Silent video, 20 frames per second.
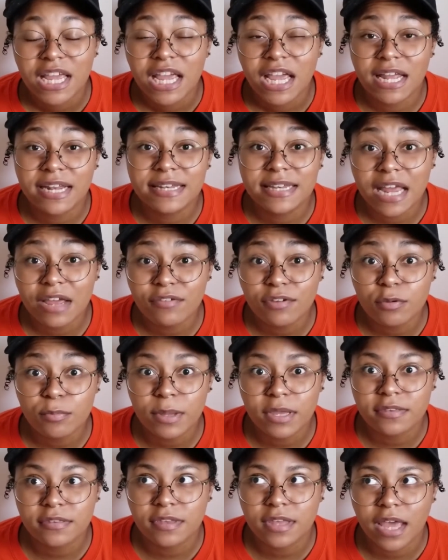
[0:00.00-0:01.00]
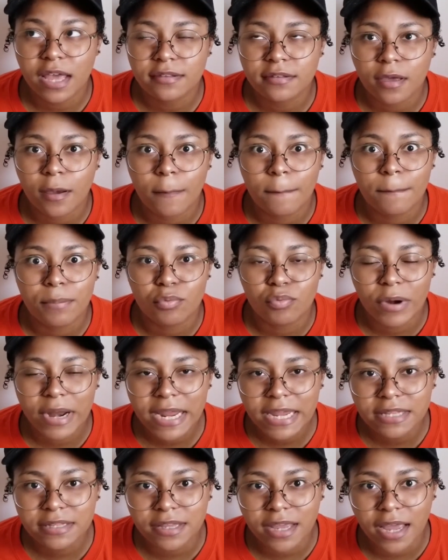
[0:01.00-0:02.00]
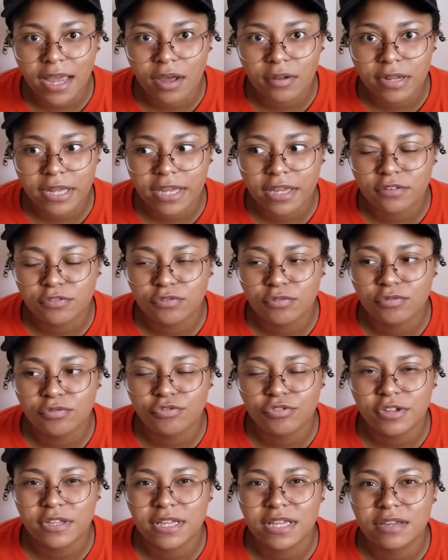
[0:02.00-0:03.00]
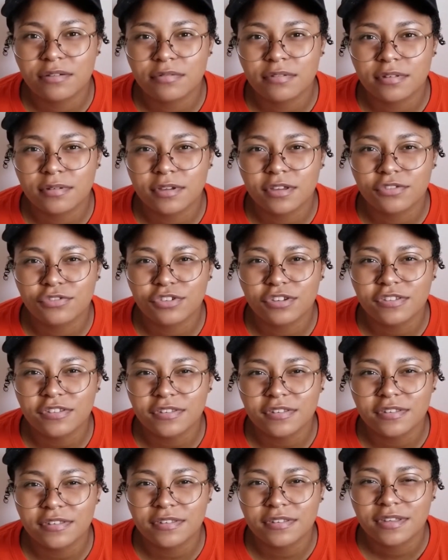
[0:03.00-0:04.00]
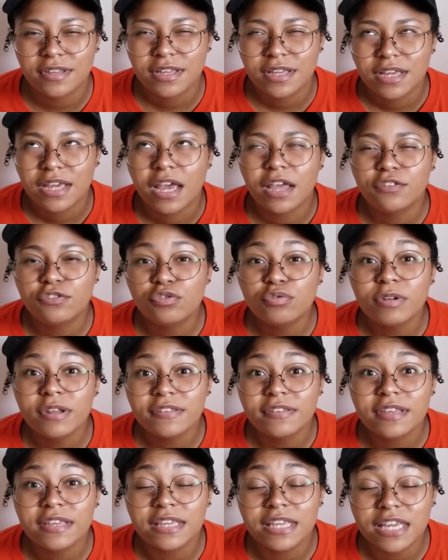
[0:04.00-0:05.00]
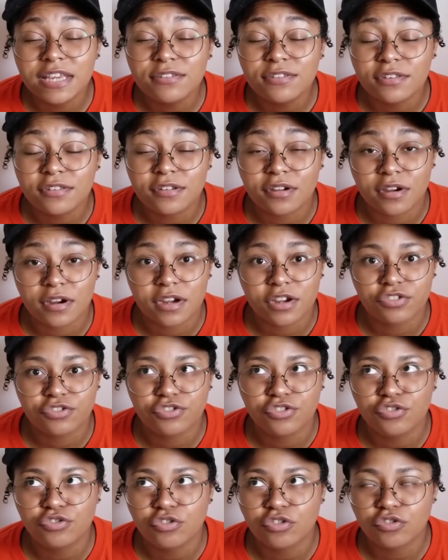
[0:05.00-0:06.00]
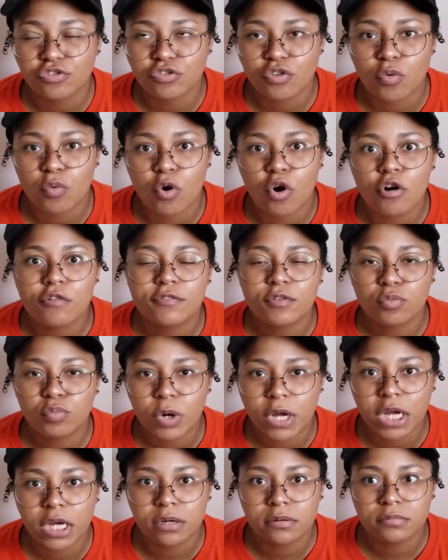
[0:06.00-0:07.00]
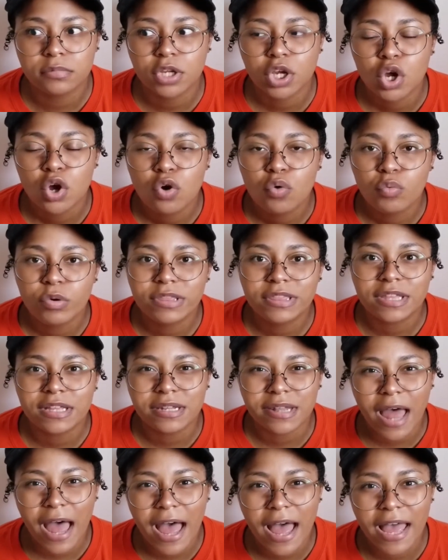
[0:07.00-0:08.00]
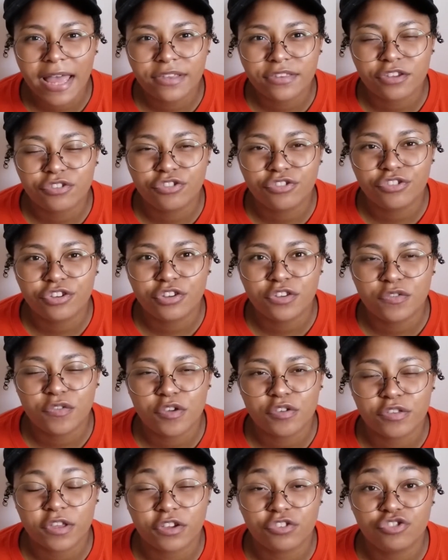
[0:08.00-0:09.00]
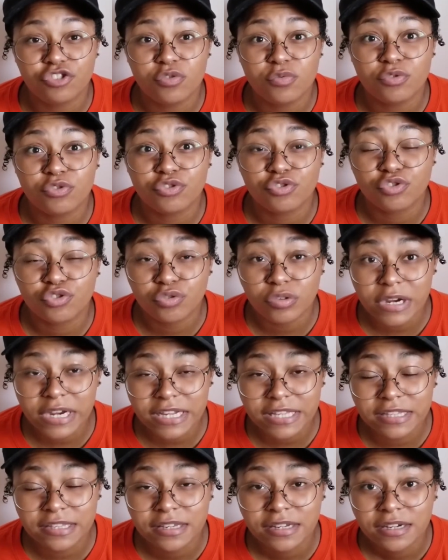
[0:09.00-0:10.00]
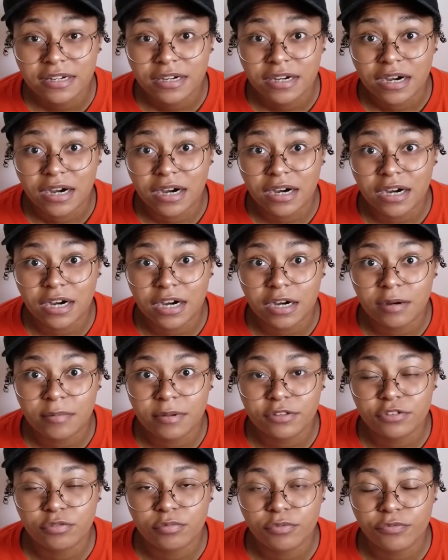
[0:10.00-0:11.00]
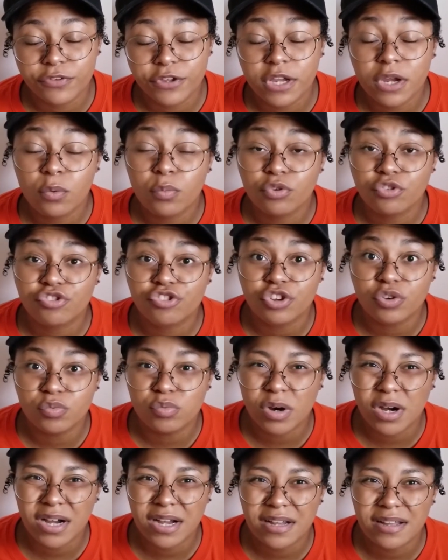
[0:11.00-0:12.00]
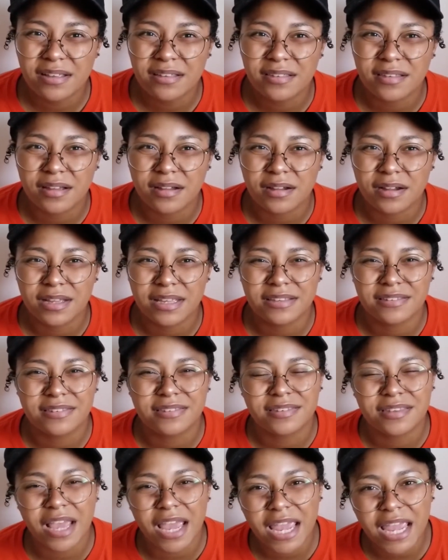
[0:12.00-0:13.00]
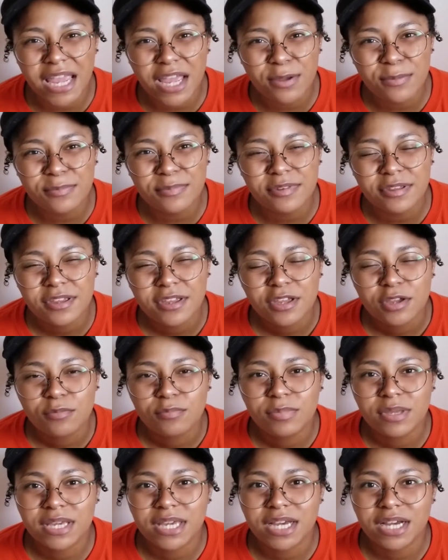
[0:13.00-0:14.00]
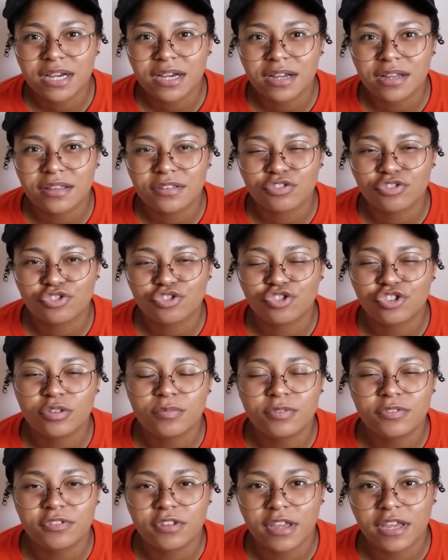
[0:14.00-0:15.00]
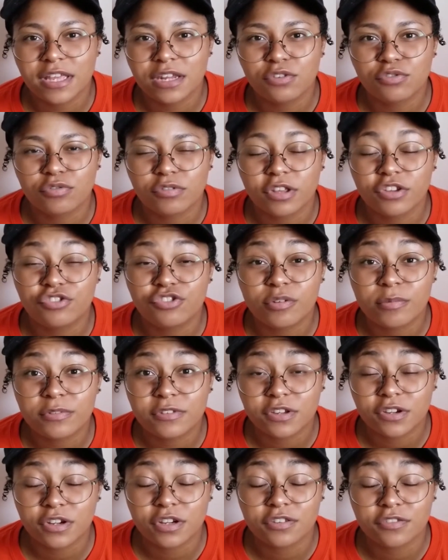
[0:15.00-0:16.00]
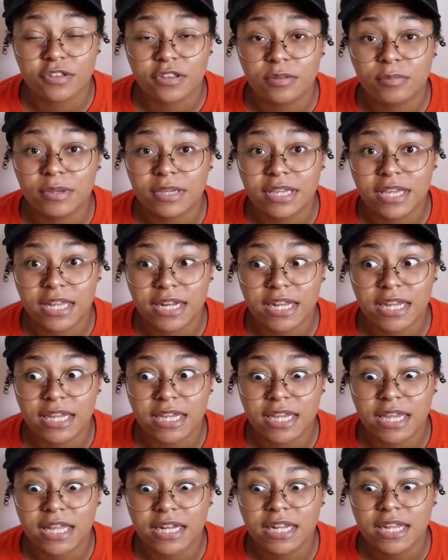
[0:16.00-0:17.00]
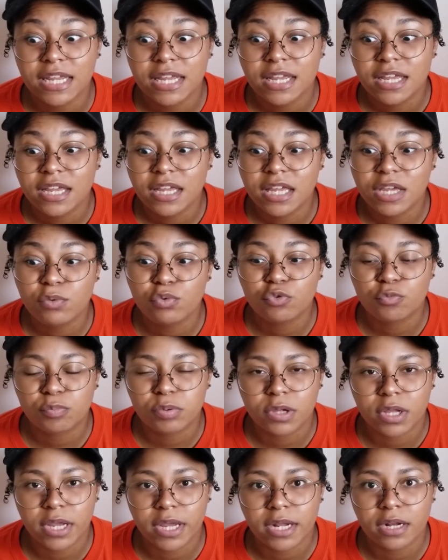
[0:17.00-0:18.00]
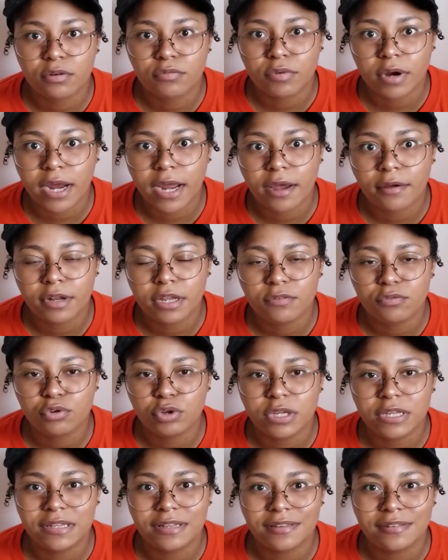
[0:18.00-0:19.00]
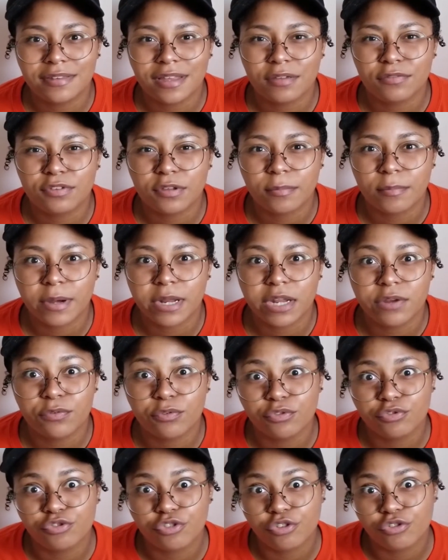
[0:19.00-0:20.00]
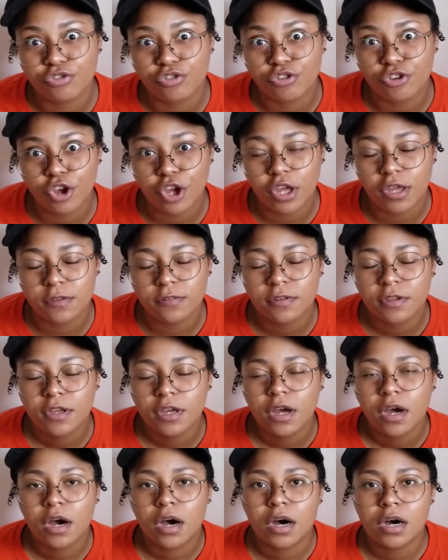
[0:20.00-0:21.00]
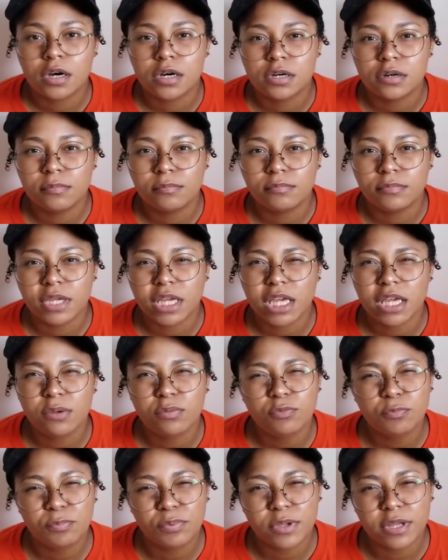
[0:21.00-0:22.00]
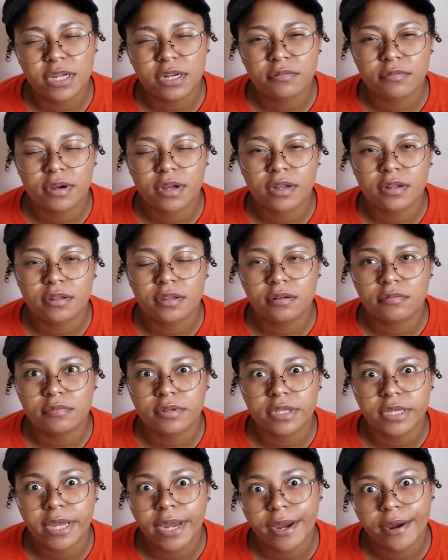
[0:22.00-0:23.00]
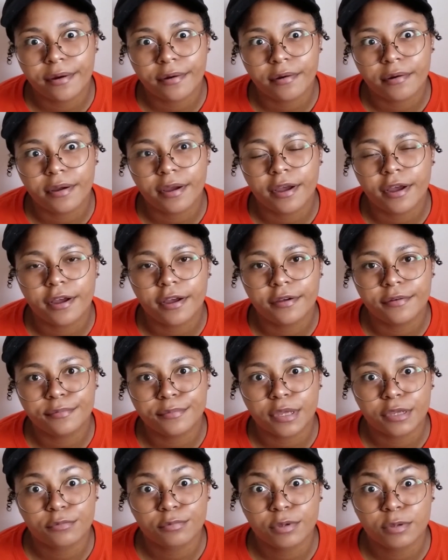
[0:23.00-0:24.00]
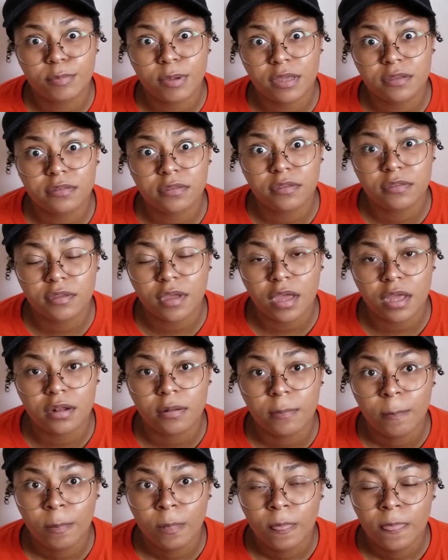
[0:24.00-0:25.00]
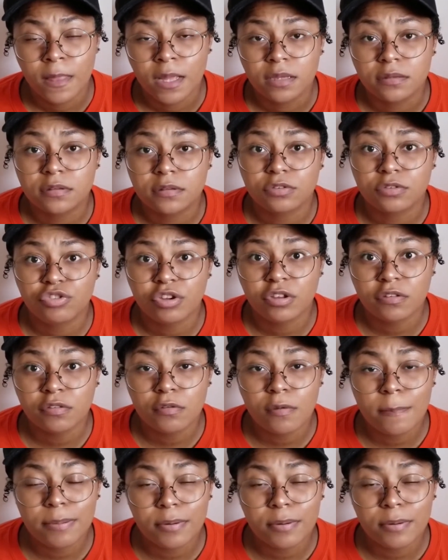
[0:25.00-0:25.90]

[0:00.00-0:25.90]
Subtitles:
And Devin basically has a breakdown. Like, as soon as she gives it, because as soon as he gives it to her, because she's just so overwhelmed with the lies and she just feels like she was tricked into moving here, which she was, and scammed, because she was taking this relationship serious from the beginning and he was playing around, even though he did save some money for just in case. He was playing around, didn't really care. That's what he basically said. So she has a little